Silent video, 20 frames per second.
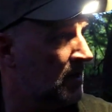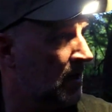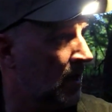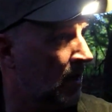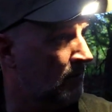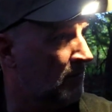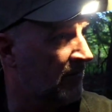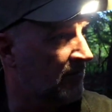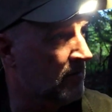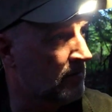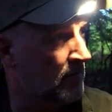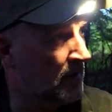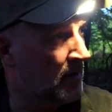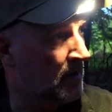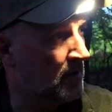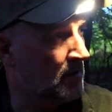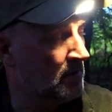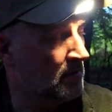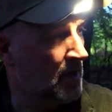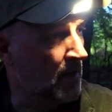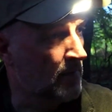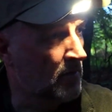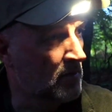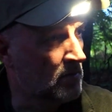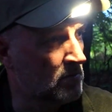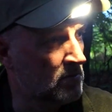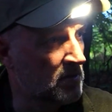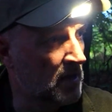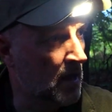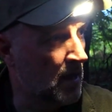I've got my hammock
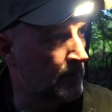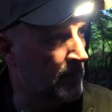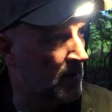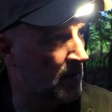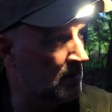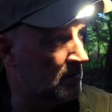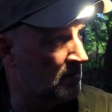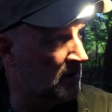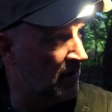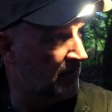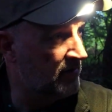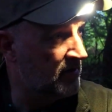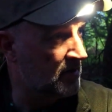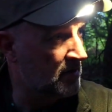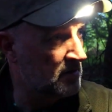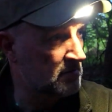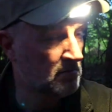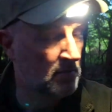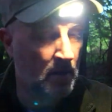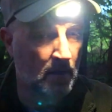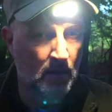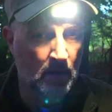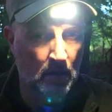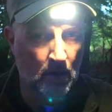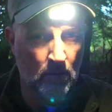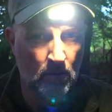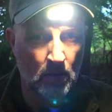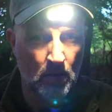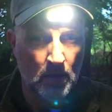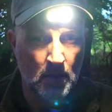all set up now. Everything is ready to
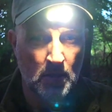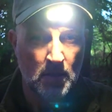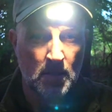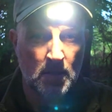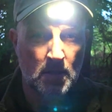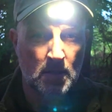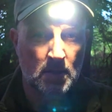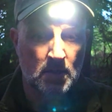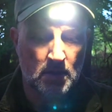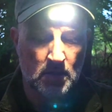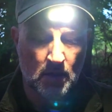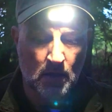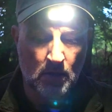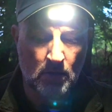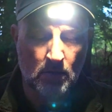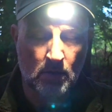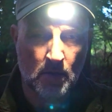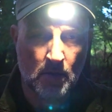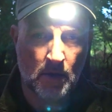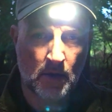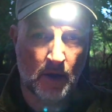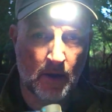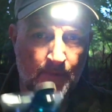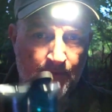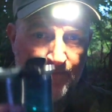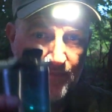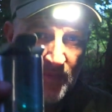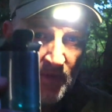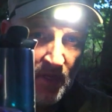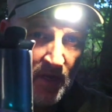go. So yeah,
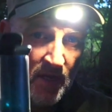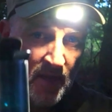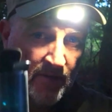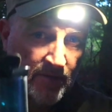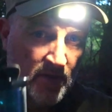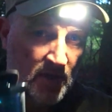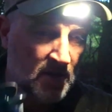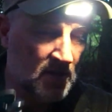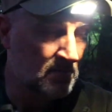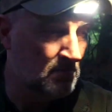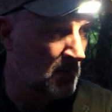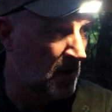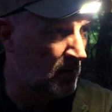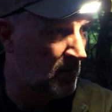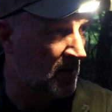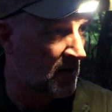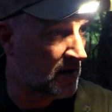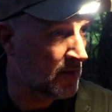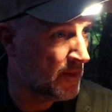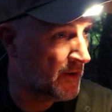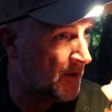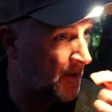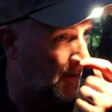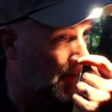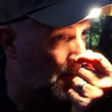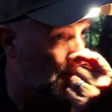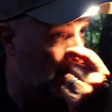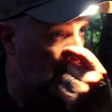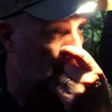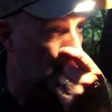I'm going to have this, maybe another beer,
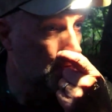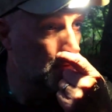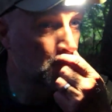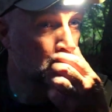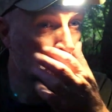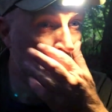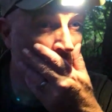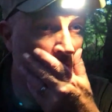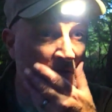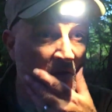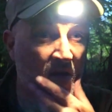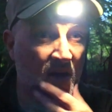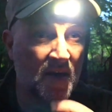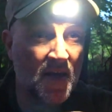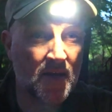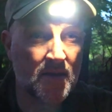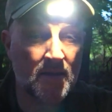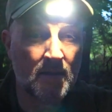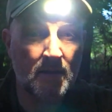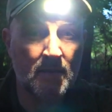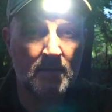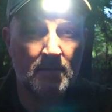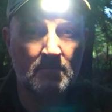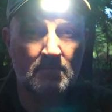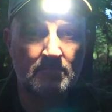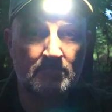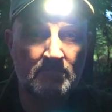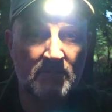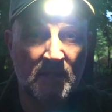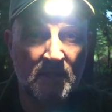and
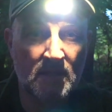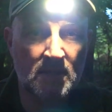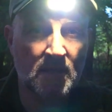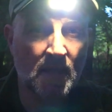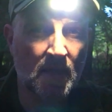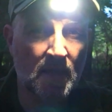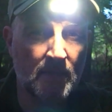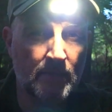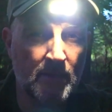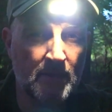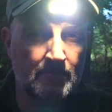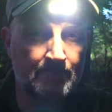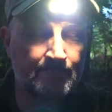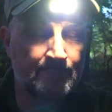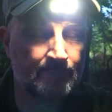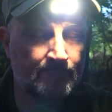then hit the sack in a bit.